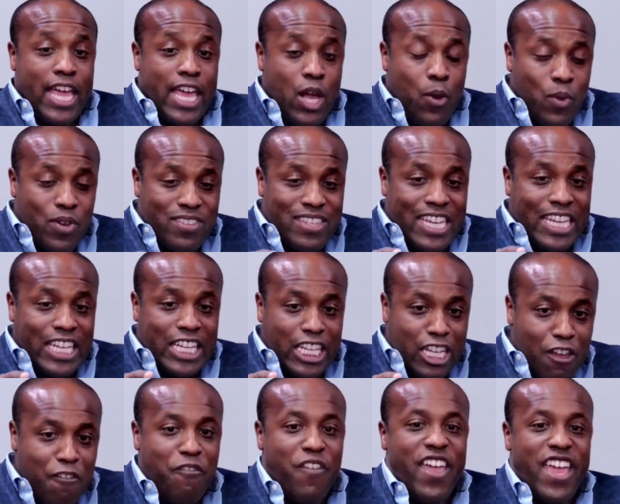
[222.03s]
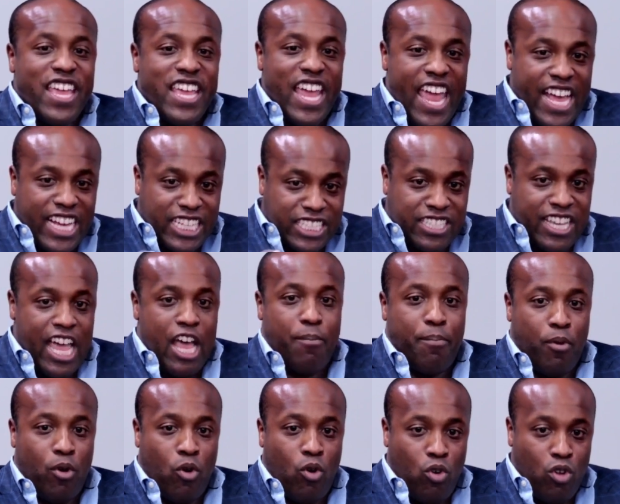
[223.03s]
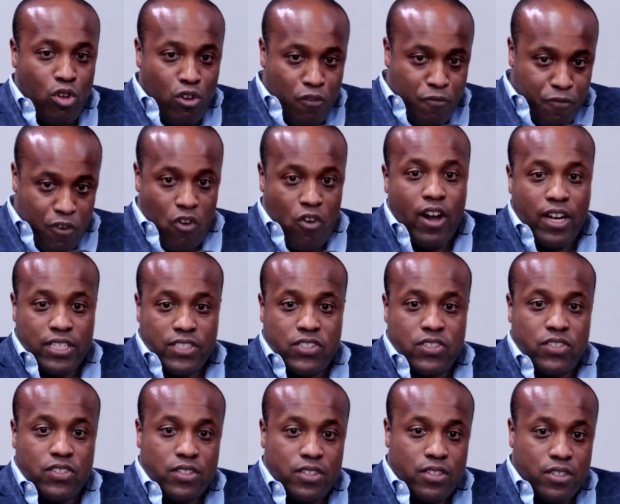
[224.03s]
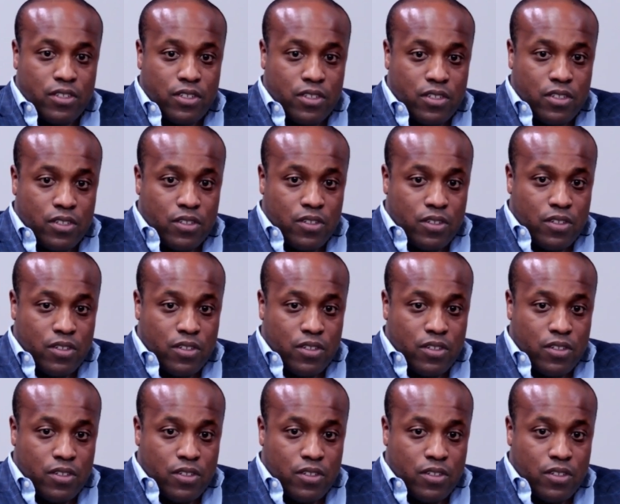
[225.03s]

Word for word: he was the living example for us. I'll never